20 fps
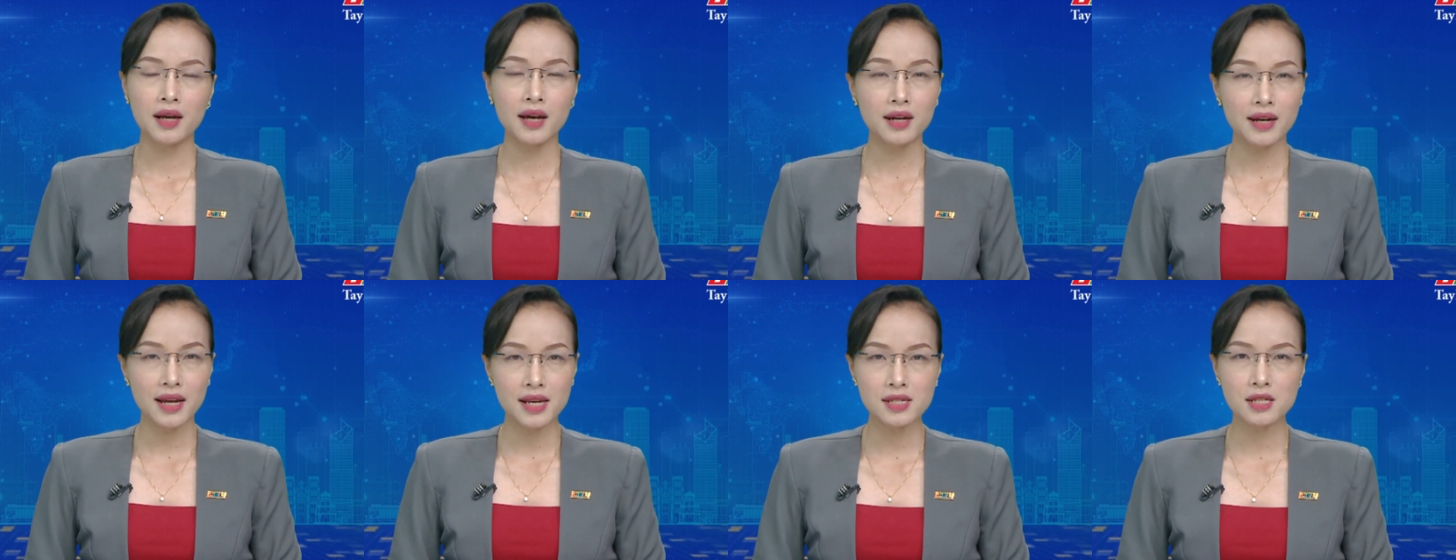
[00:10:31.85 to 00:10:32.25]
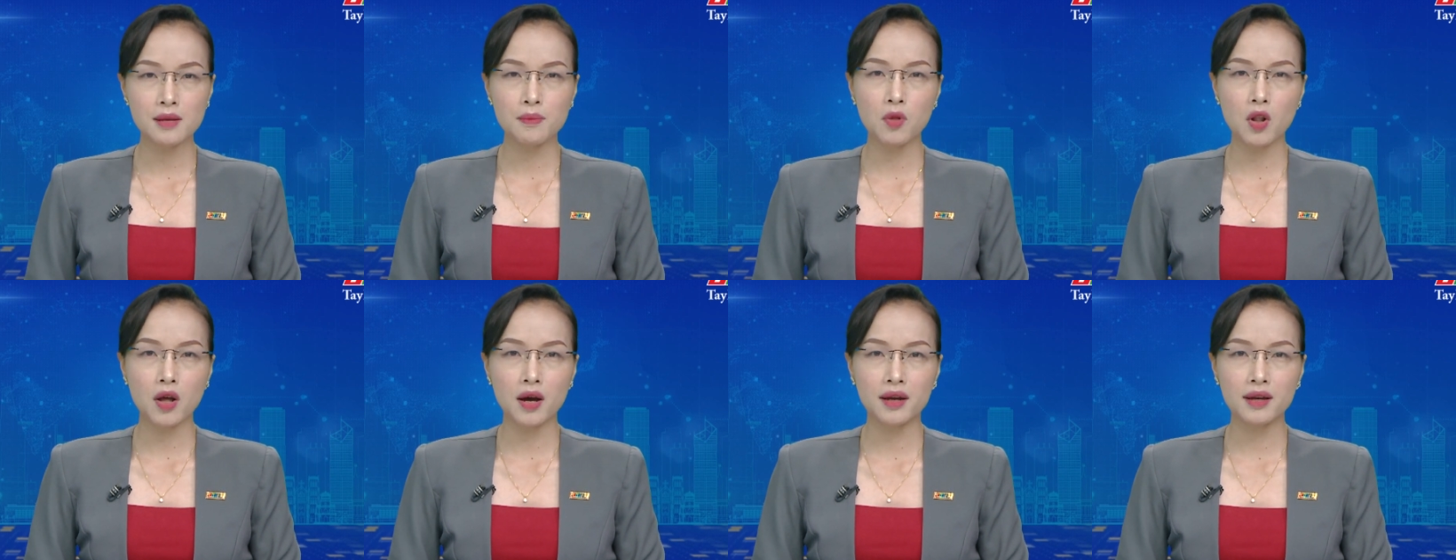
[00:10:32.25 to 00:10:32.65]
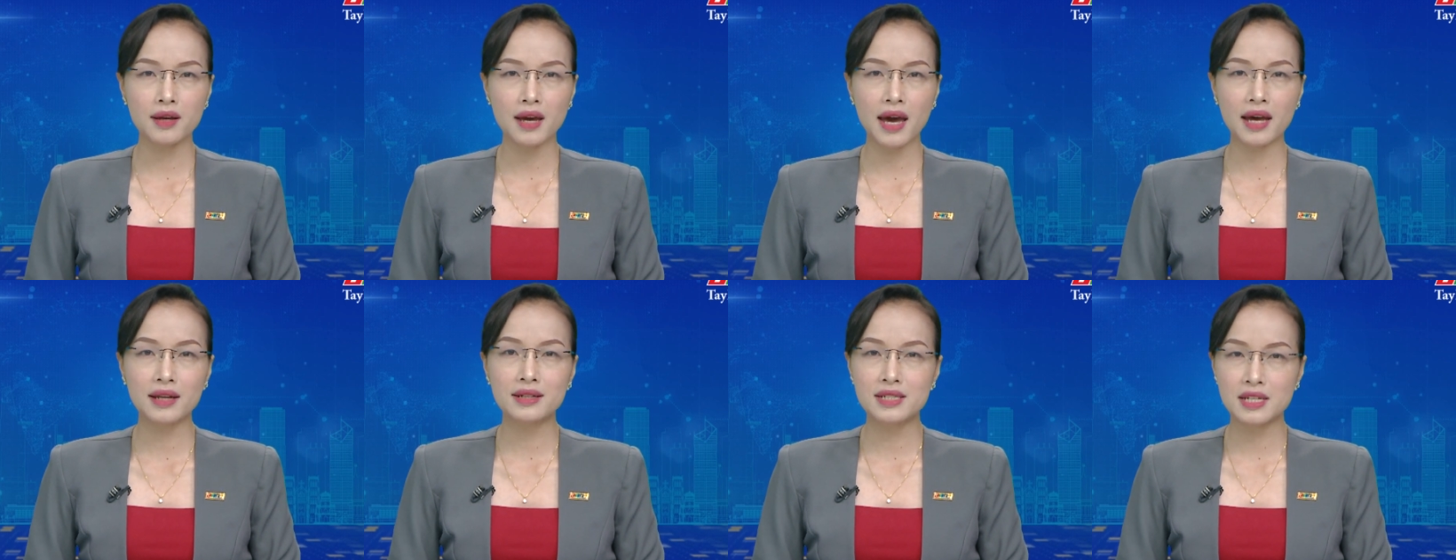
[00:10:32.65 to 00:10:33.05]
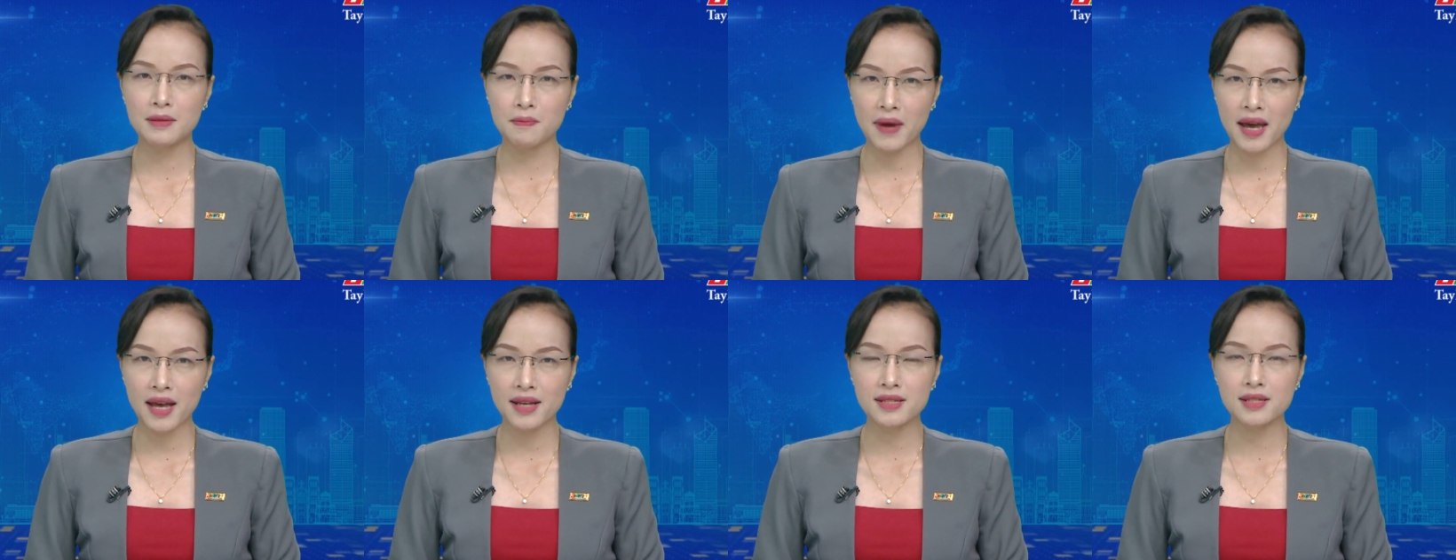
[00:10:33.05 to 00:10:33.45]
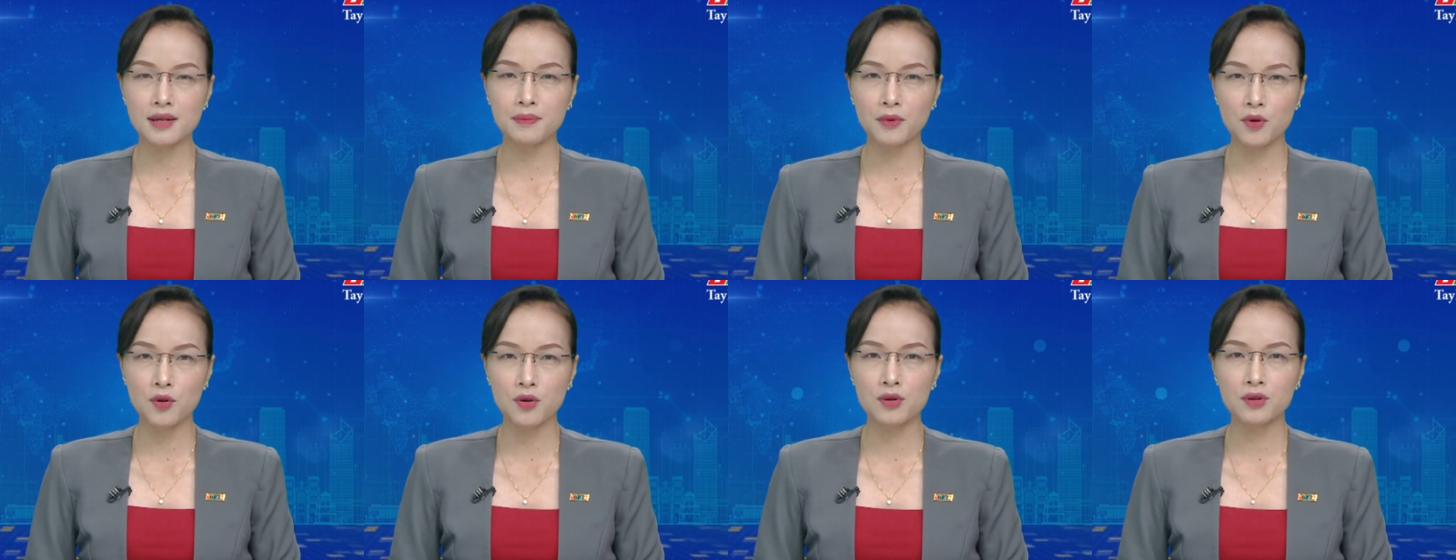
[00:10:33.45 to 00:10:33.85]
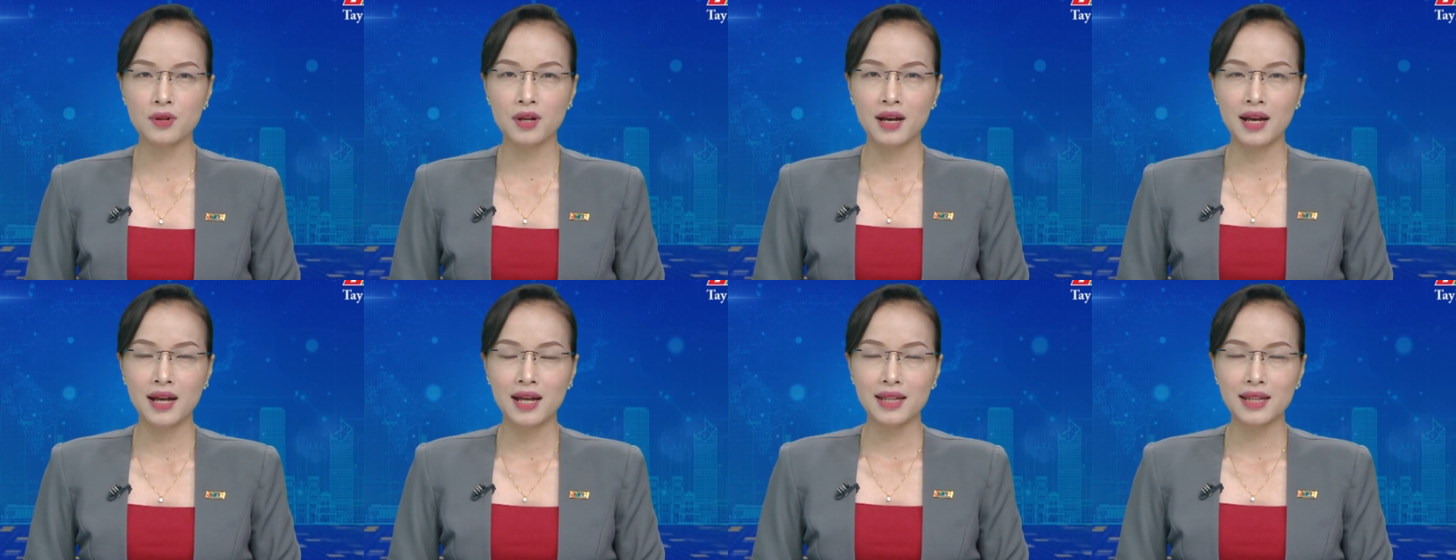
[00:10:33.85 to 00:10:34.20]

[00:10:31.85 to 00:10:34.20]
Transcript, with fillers: connect supply and demands of goods,